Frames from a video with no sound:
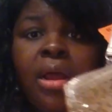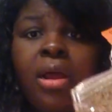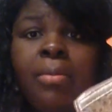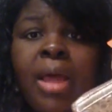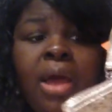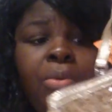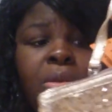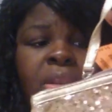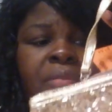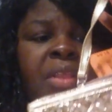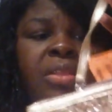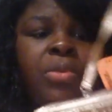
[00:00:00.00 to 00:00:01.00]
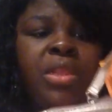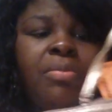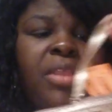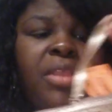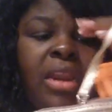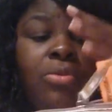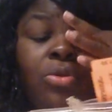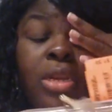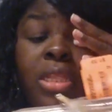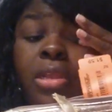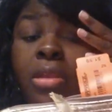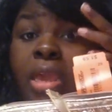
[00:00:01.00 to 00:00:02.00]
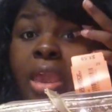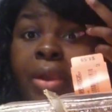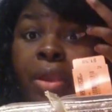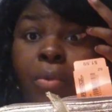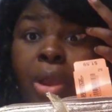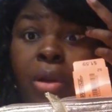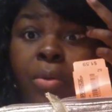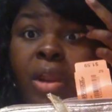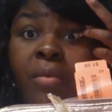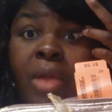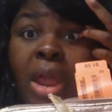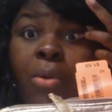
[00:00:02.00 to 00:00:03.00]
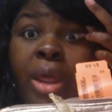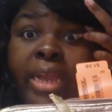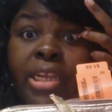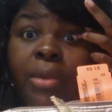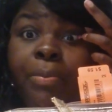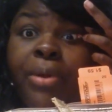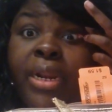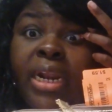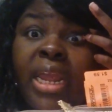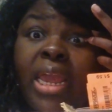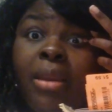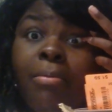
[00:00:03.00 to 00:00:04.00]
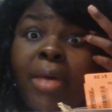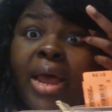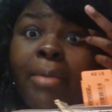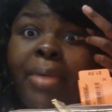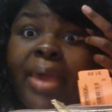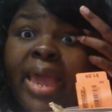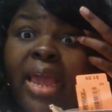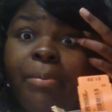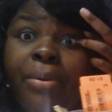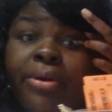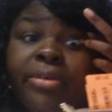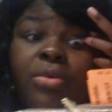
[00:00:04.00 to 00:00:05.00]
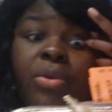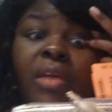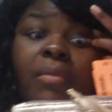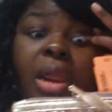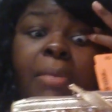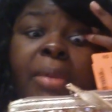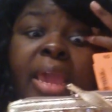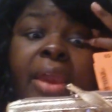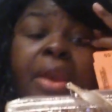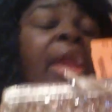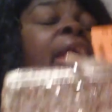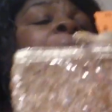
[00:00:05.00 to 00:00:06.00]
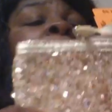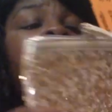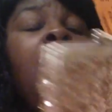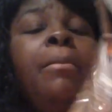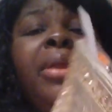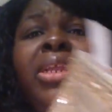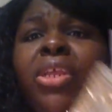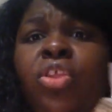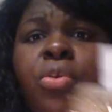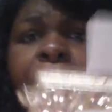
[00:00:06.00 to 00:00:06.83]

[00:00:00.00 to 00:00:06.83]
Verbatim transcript: um i would if this was something that i was going to carry around or whatever i would actually put it in my bag purse or whatever i'm carrying but it's just